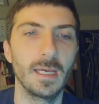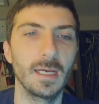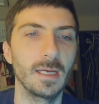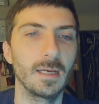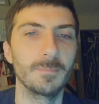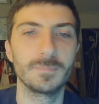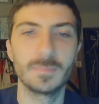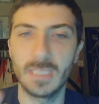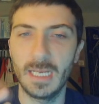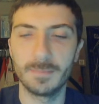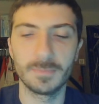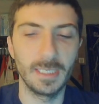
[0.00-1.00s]

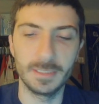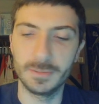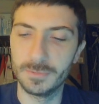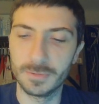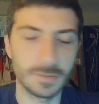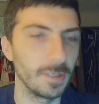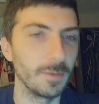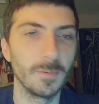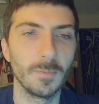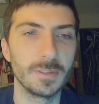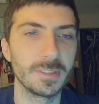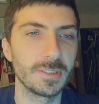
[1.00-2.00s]
Tom, go ahead. You just go.
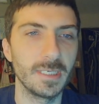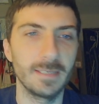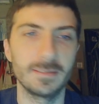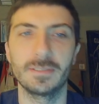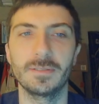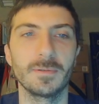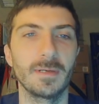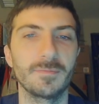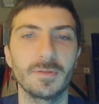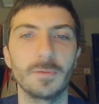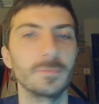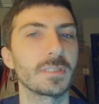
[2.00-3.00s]
What one stood out to you? I have
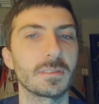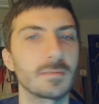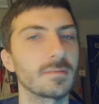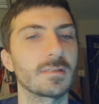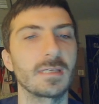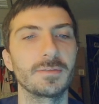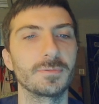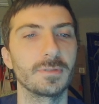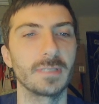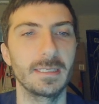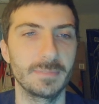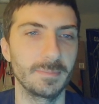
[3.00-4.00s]
the whole schedule
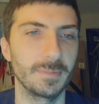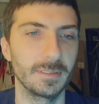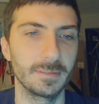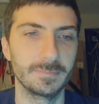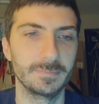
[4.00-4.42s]
of games up here.